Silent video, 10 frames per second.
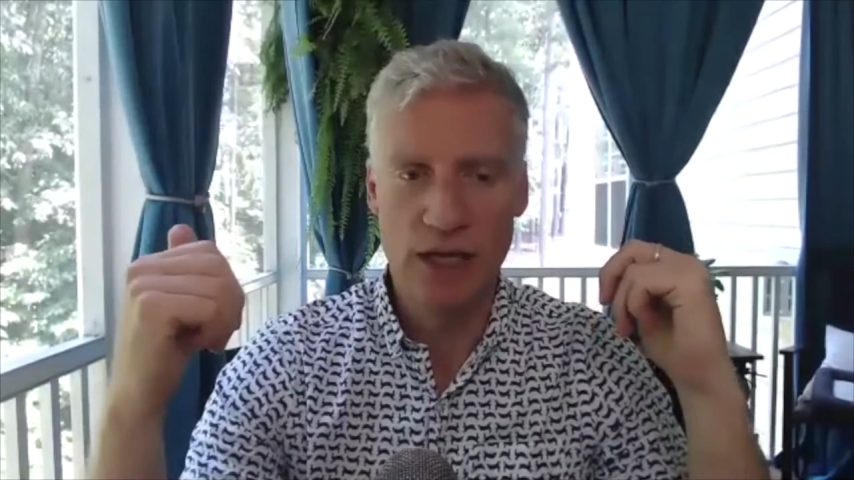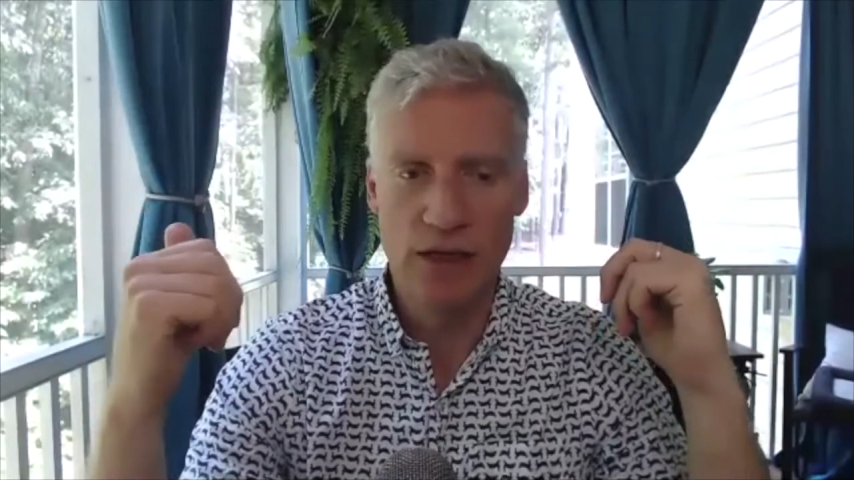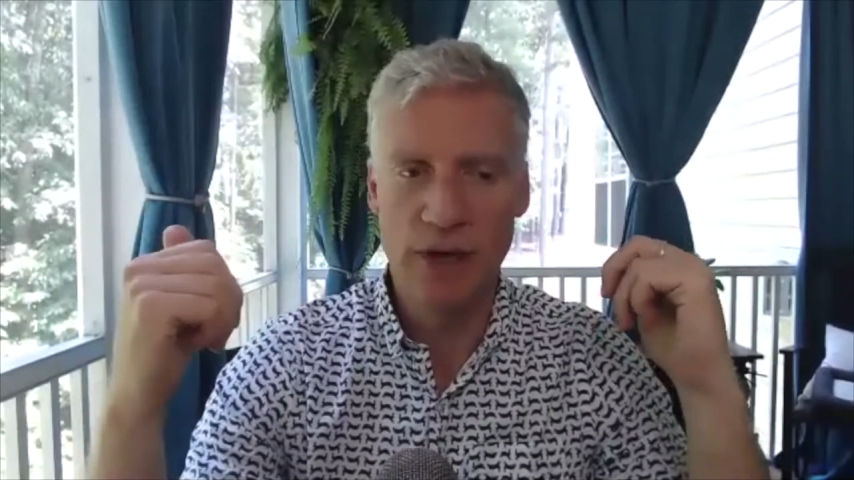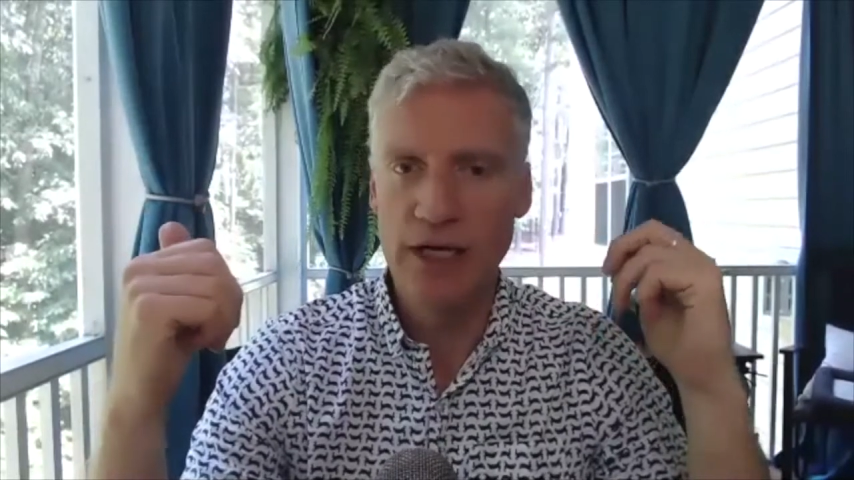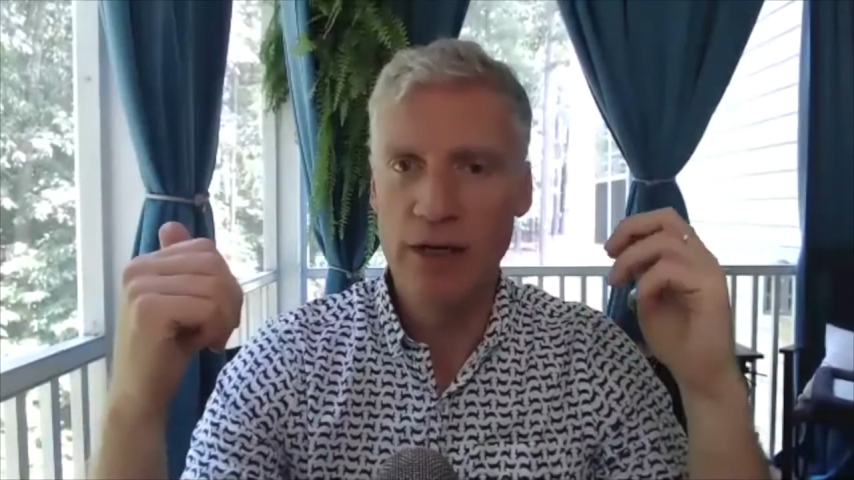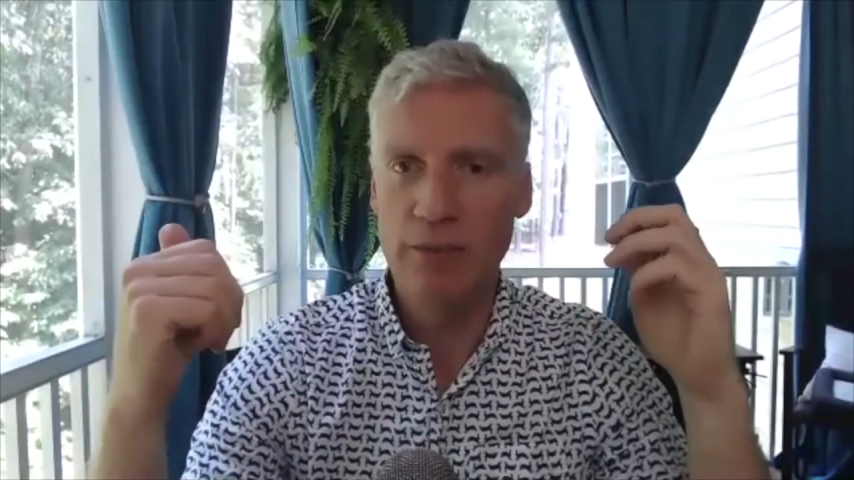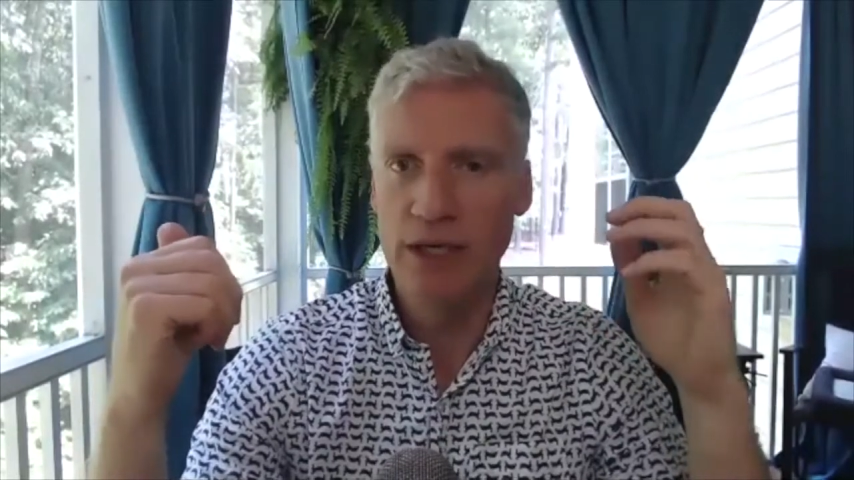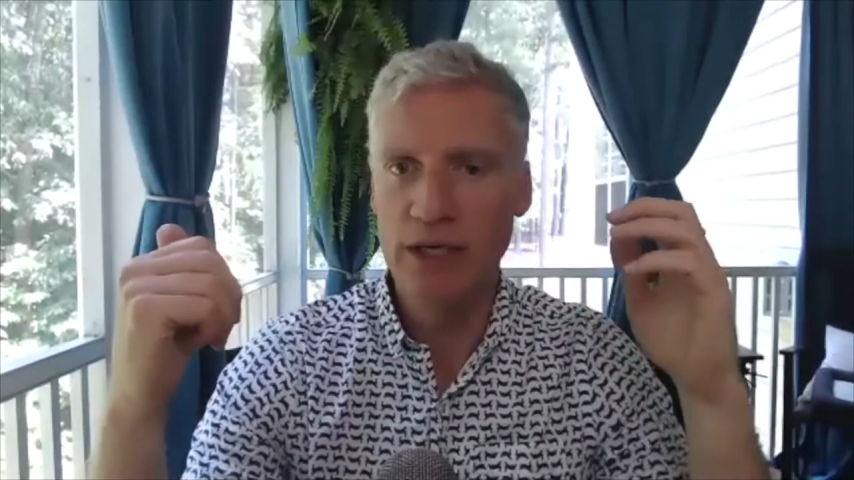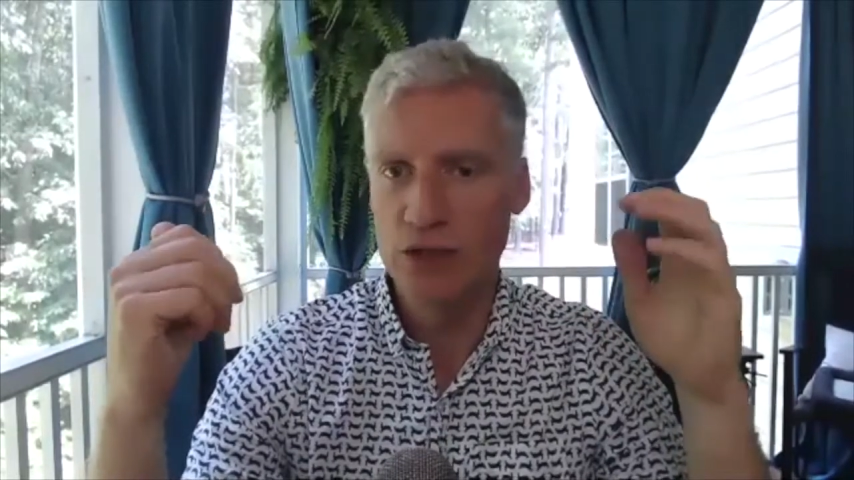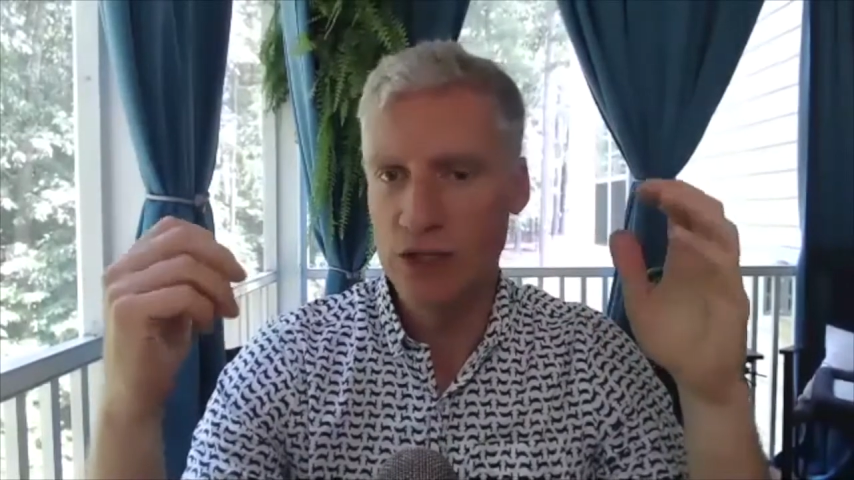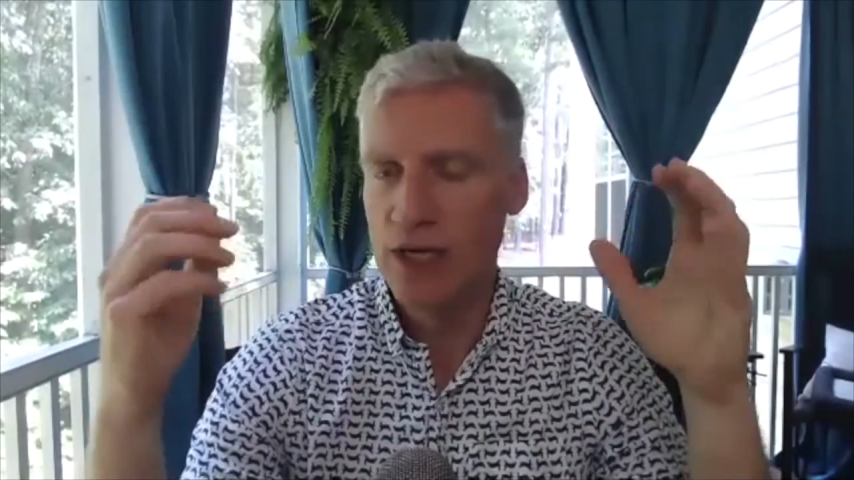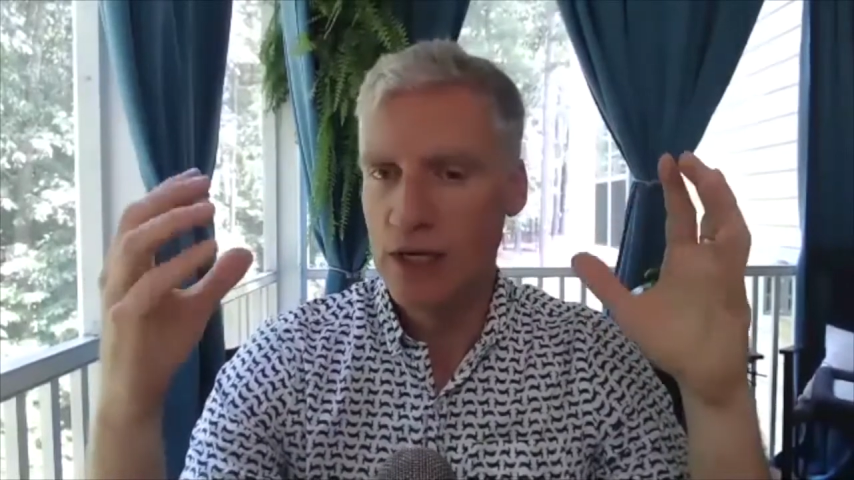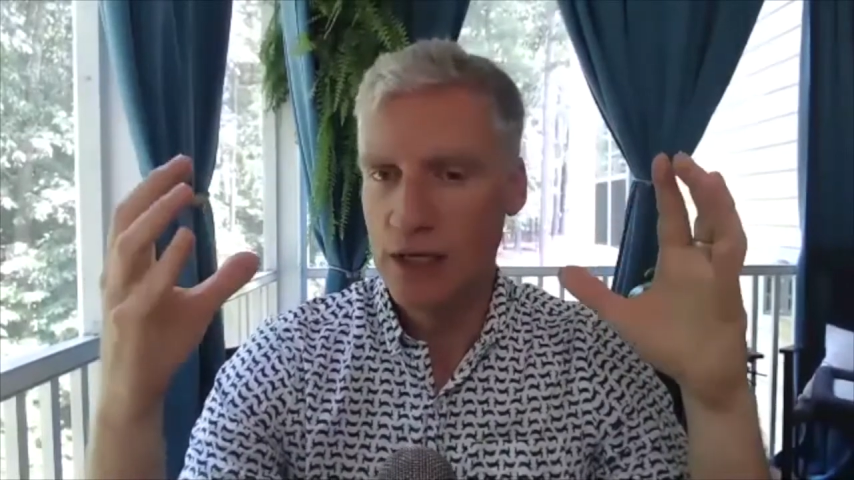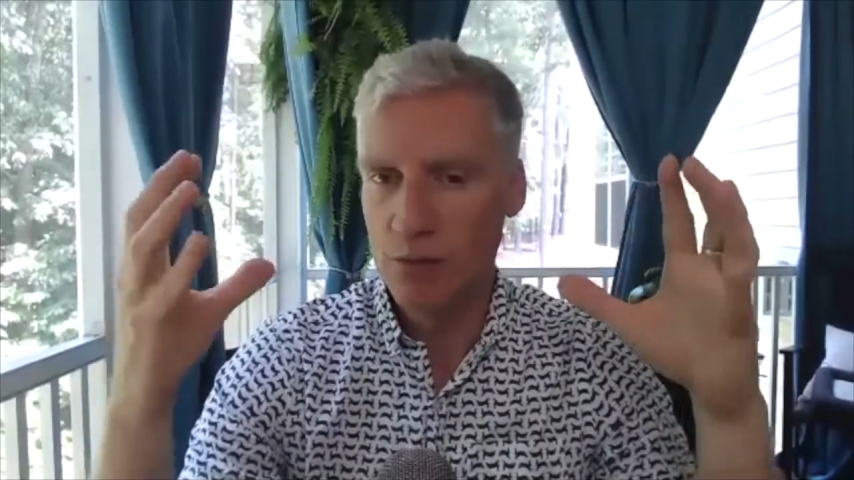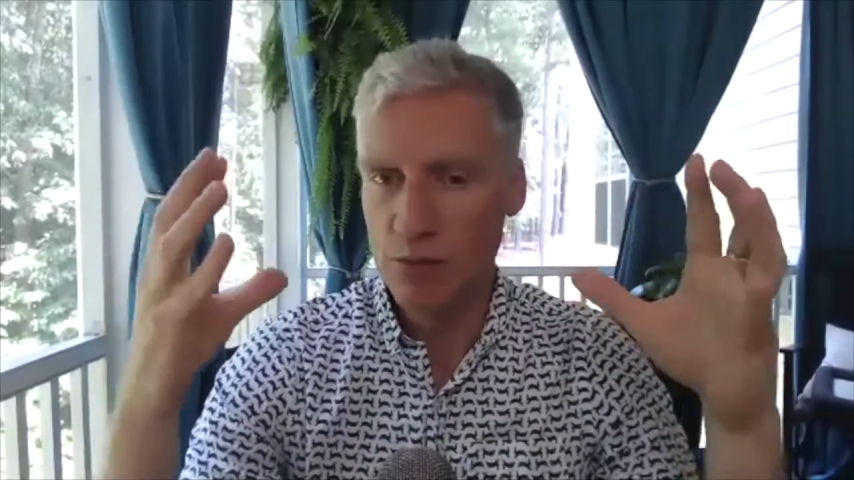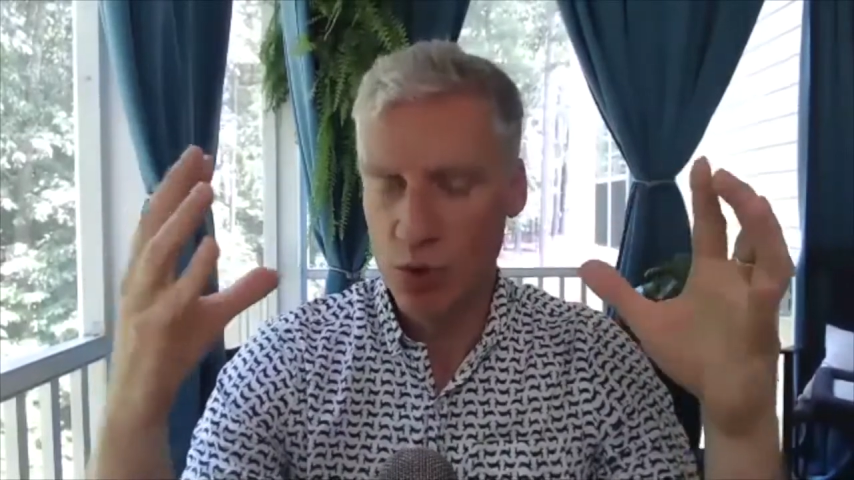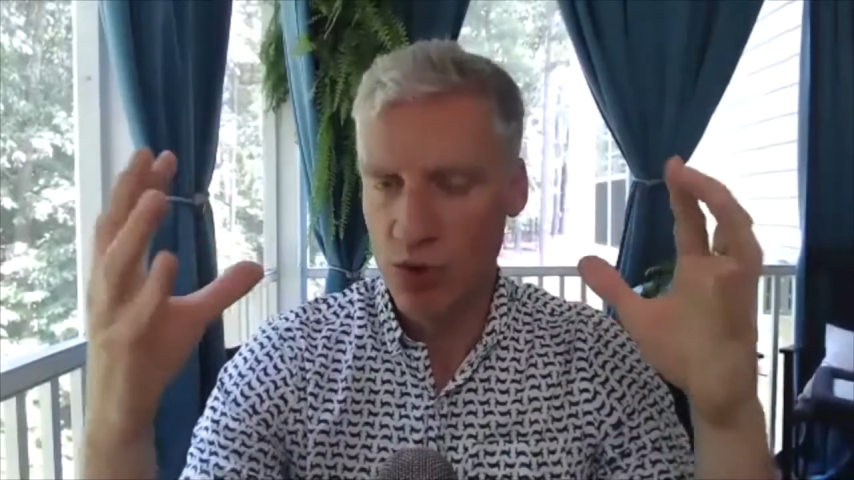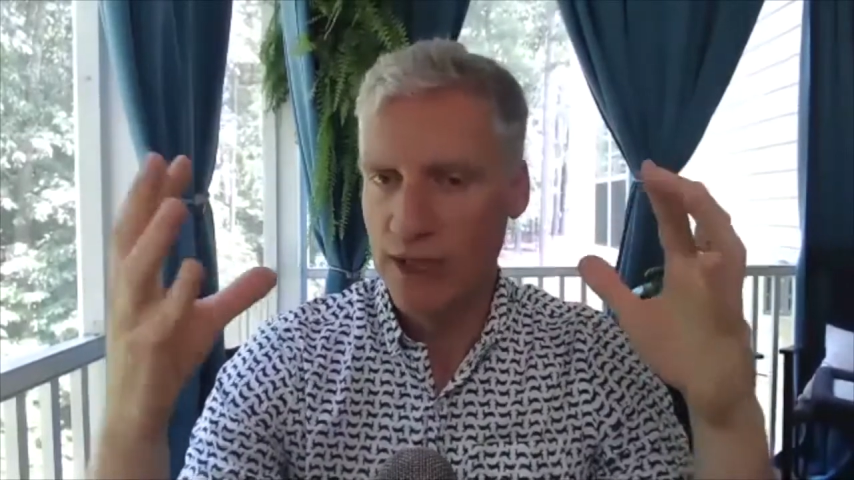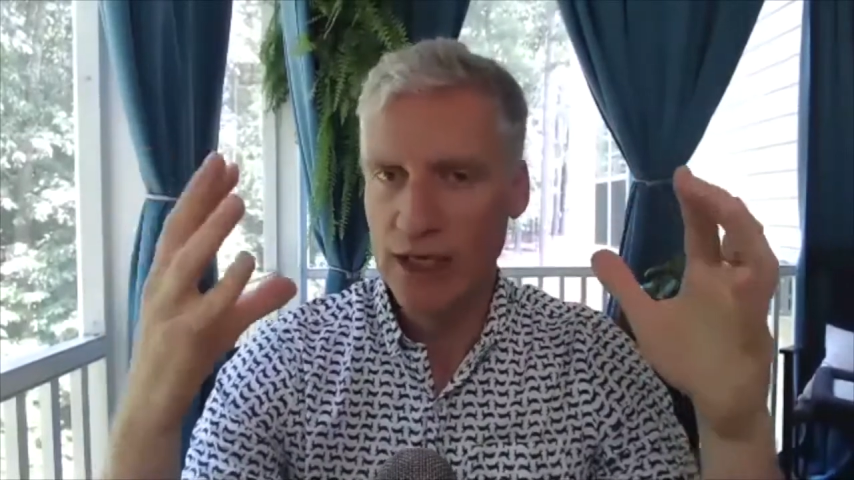my company, is pulling